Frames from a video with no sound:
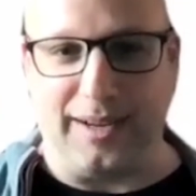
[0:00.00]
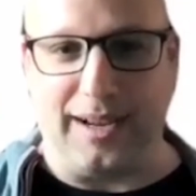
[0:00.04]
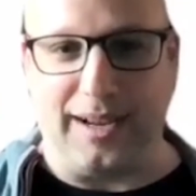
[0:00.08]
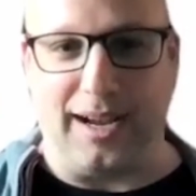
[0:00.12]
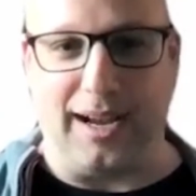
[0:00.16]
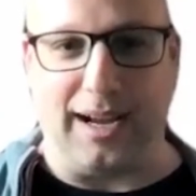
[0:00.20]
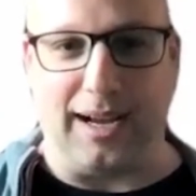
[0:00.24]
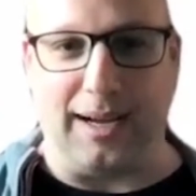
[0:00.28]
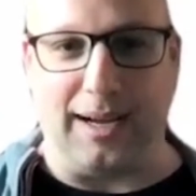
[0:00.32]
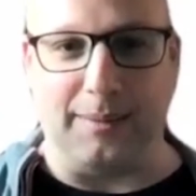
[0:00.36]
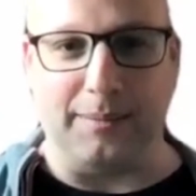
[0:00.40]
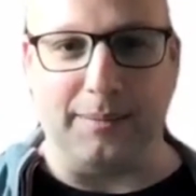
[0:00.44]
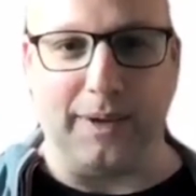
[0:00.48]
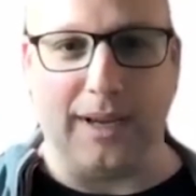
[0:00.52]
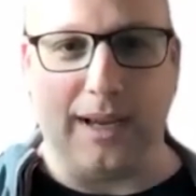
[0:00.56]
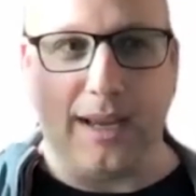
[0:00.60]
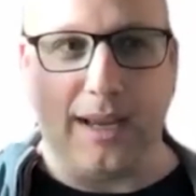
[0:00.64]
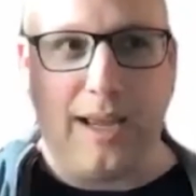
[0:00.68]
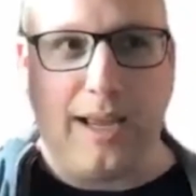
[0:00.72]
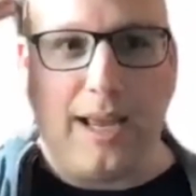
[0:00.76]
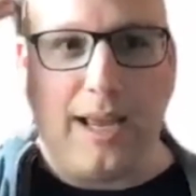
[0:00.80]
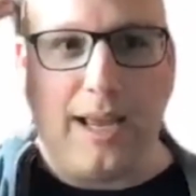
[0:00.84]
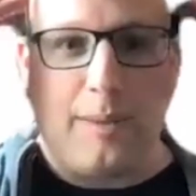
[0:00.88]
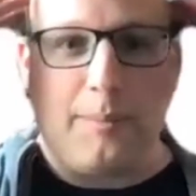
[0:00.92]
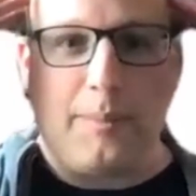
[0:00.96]

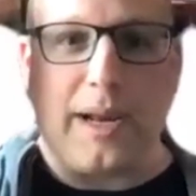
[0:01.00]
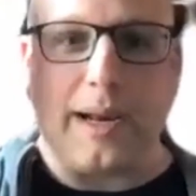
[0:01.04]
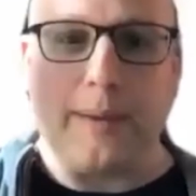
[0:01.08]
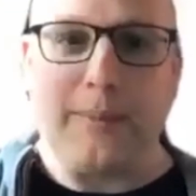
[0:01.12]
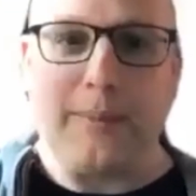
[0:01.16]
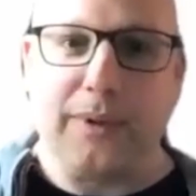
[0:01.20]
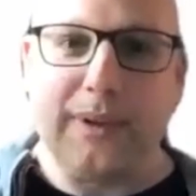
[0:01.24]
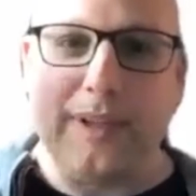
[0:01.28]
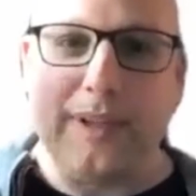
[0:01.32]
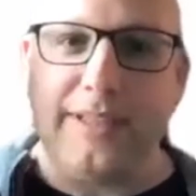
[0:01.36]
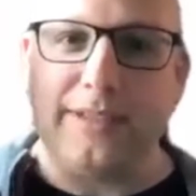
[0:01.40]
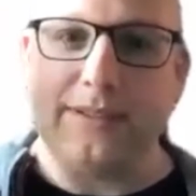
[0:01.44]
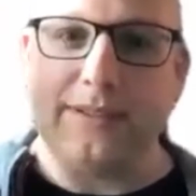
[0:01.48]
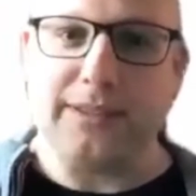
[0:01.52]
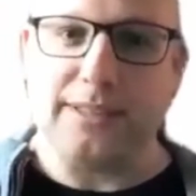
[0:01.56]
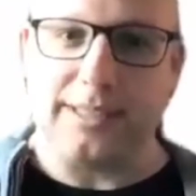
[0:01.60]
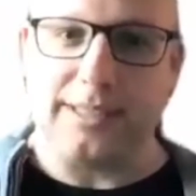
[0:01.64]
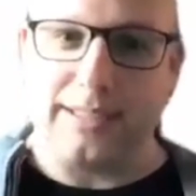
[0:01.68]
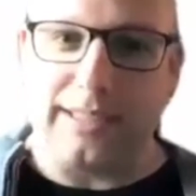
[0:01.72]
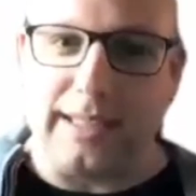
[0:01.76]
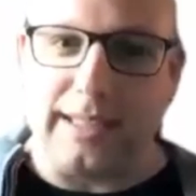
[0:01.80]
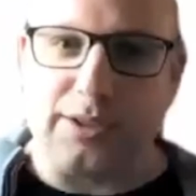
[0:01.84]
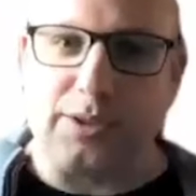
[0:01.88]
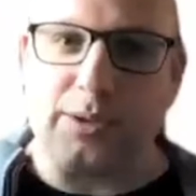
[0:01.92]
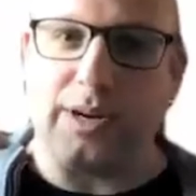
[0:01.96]
But I'm really
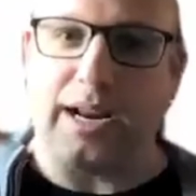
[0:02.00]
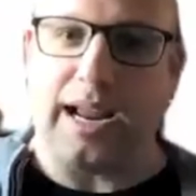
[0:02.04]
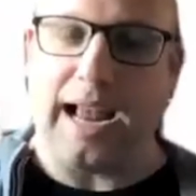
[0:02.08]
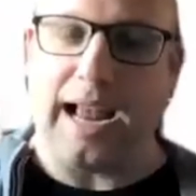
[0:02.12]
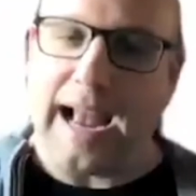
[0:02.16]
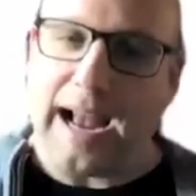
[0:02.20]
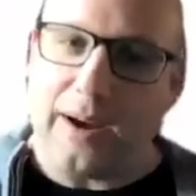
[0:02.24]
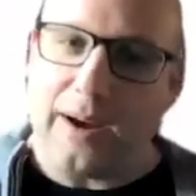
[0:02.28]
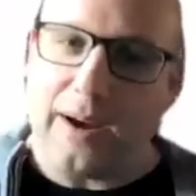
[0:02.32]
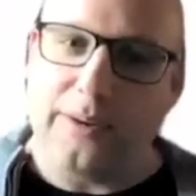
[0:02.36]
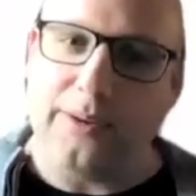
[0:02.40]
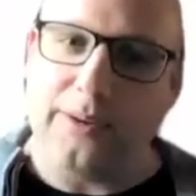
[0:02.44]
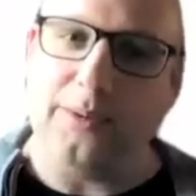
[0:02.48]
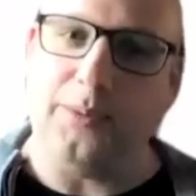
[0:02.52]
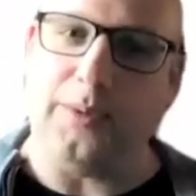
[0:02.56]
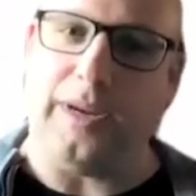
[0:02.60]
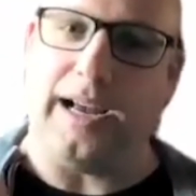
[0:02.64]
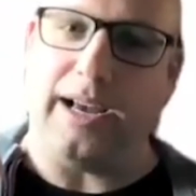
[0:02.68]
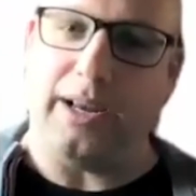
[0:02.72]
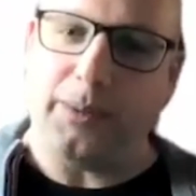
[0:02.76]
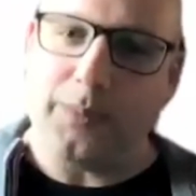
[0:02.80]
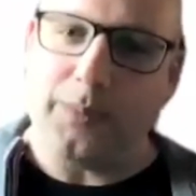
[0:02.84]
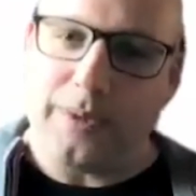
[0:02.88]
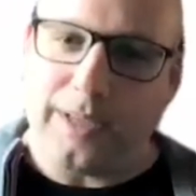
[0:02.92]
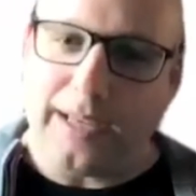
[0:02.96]
interested in, like, sort of how
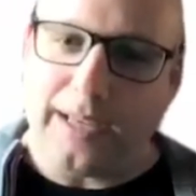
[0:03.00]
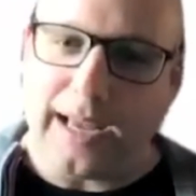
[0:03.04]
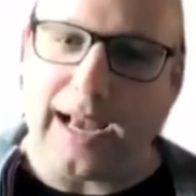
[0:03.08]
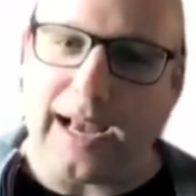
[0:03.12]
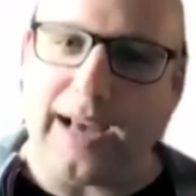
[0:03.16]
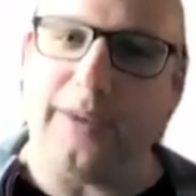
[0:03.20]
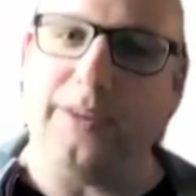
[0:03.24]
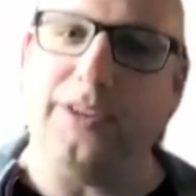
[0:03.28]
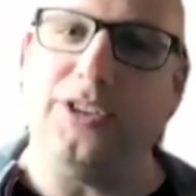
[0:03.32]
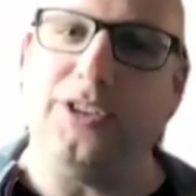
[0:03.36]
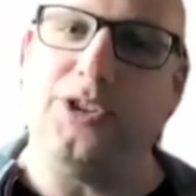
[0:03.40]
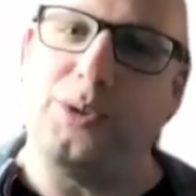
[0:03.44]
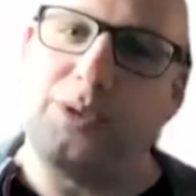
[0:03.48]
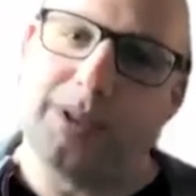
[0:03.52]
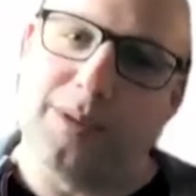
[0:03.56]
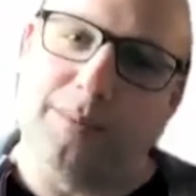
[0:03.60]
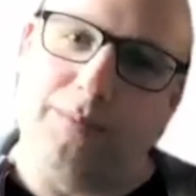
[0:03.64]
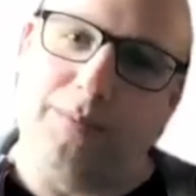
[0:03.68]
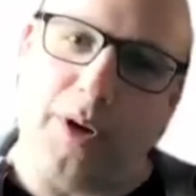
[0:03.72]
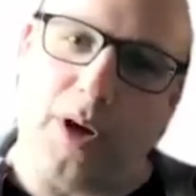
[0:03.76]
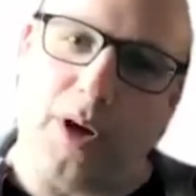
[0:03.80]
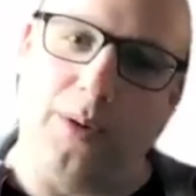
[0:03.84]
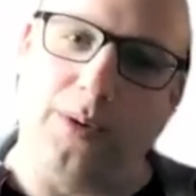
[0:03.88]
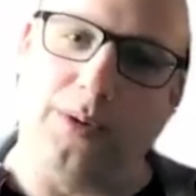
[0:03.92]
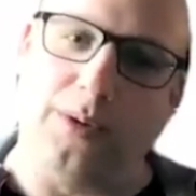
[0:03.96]
did you
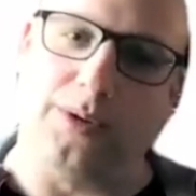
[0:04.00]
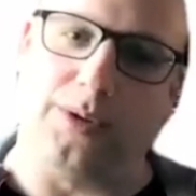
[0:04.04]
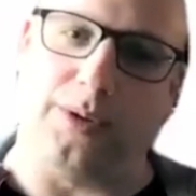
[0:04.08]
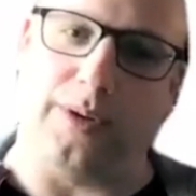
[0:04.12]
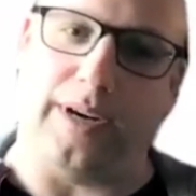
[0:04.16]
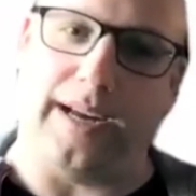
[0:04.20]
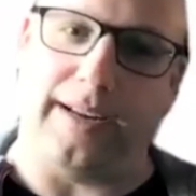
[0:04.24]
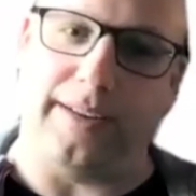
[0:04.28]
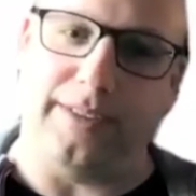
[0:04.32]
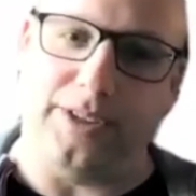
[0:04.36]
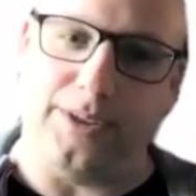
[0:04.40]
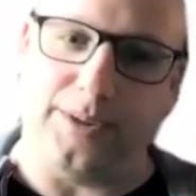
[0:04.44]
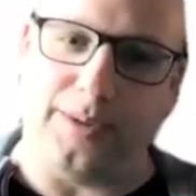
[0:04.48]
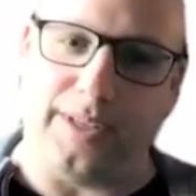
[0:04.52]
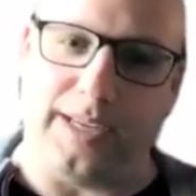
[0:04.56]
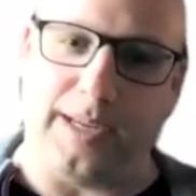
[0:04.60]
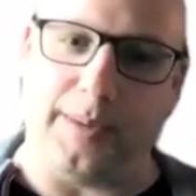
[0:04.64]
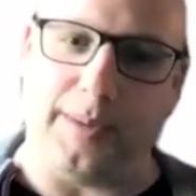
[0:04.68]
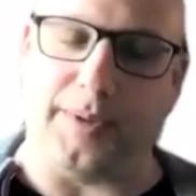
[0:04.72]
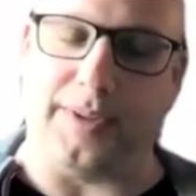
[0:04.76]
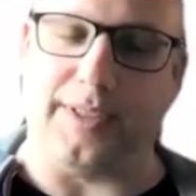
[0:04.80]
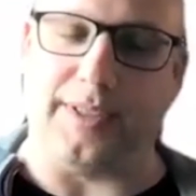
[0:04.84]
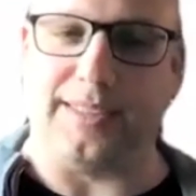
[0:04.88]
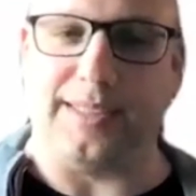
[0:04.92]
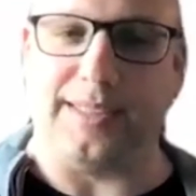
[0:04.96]
compose, or how did you think
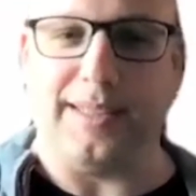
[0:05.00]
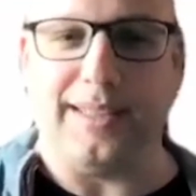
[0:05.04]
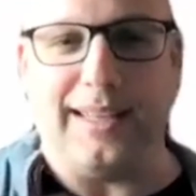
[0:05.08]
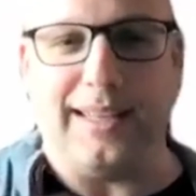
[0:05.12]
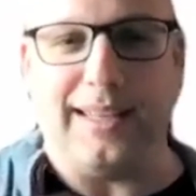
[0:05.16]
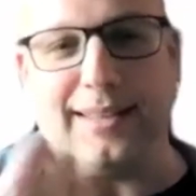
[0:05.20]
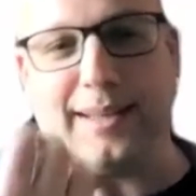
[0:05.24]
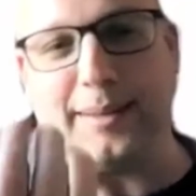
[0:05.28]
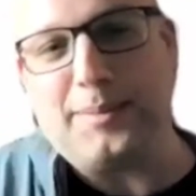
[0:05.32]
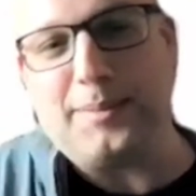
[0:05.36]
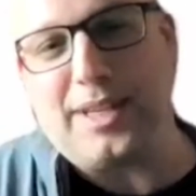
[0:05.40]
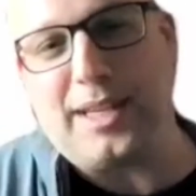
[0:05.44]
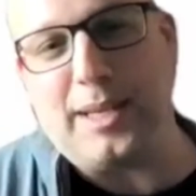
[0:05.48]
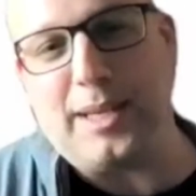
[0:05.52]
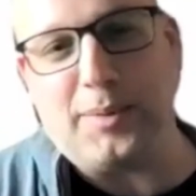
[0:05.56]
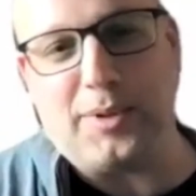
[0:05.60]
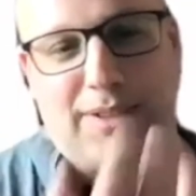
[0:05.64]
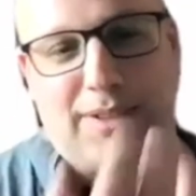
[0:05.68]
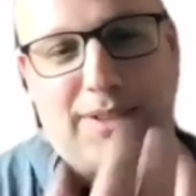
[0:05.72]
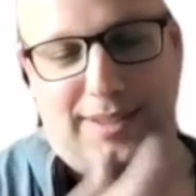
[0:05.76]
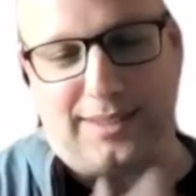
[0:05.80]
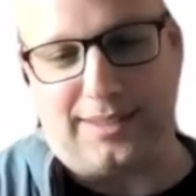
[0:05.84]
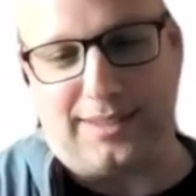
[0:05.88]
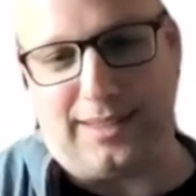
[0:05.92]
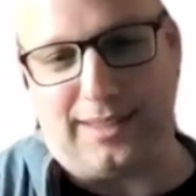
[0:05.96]
about this? And I'm thinking about
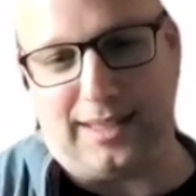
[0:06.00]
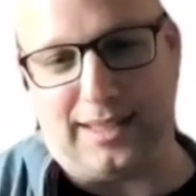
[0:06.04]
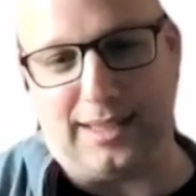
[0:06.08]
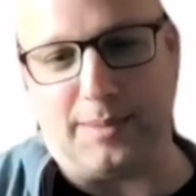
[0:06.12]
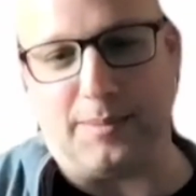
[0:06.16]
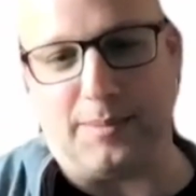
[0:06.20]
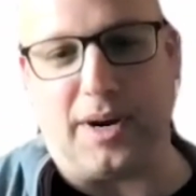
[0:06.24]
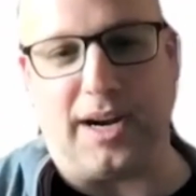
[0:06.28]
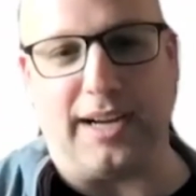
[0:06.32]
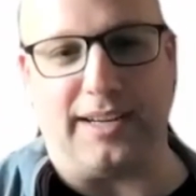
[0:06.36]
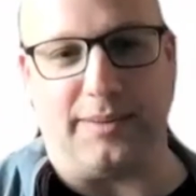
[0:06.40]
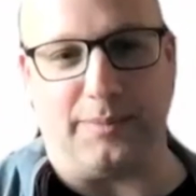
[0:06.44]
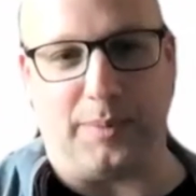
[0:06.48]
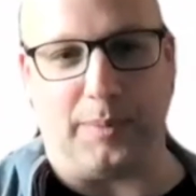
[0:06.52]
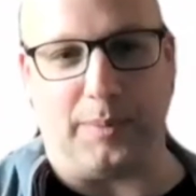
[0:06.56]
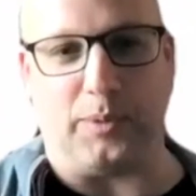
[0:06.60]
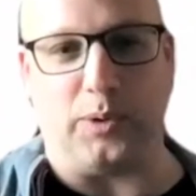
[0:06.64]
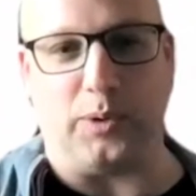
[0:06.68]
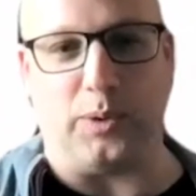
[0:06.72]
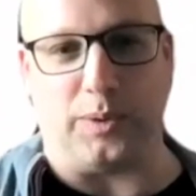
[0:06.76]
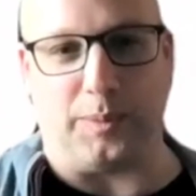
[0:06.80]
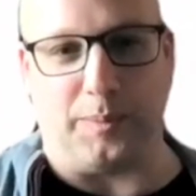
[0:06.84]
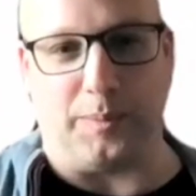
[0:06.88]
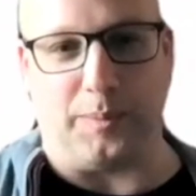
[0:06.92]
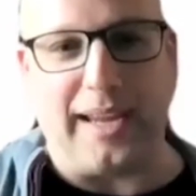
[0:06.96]
this in the mind of
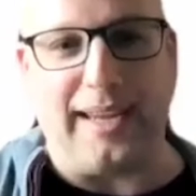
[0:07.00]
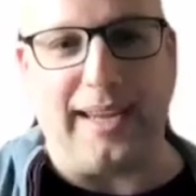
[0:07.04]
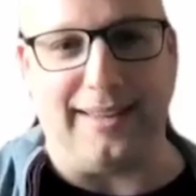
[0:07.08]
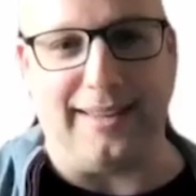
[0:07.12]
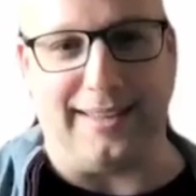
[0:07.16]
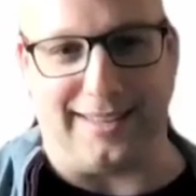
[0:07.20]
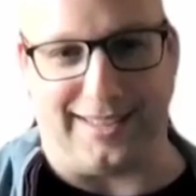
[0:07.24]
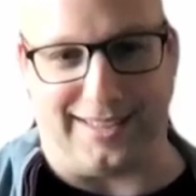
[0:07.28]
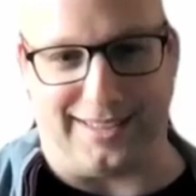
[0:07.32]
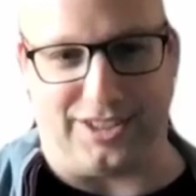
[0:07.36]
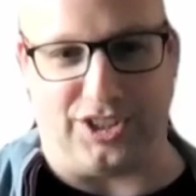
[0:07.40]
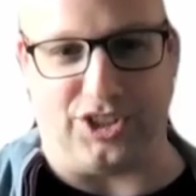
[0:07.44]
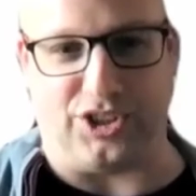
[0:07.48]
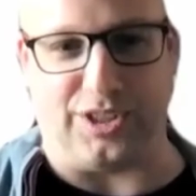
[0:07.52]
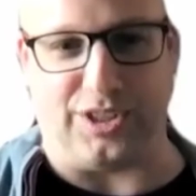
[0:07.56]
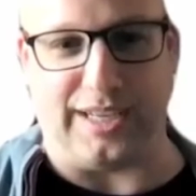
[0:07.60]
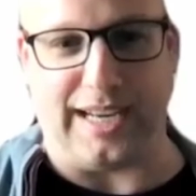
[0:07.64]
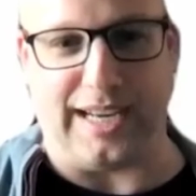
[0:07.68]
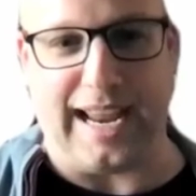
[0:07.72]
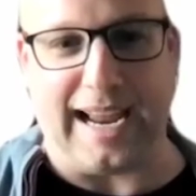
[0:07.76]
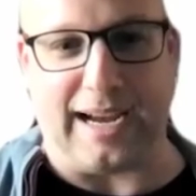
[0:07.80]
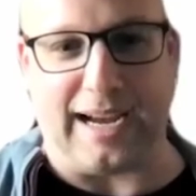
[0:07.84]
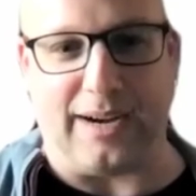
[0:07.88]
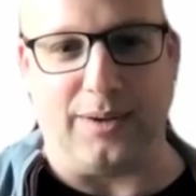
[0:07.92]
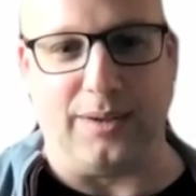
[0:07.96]
people who are making the decision
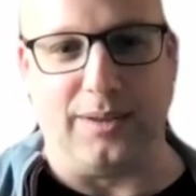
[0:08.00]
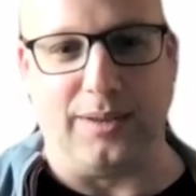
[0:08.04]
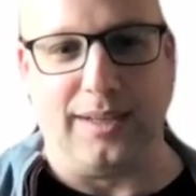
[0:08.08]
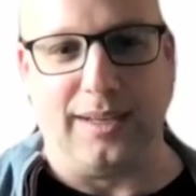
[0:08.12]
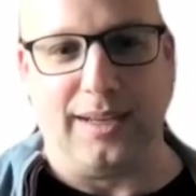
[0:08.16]
now.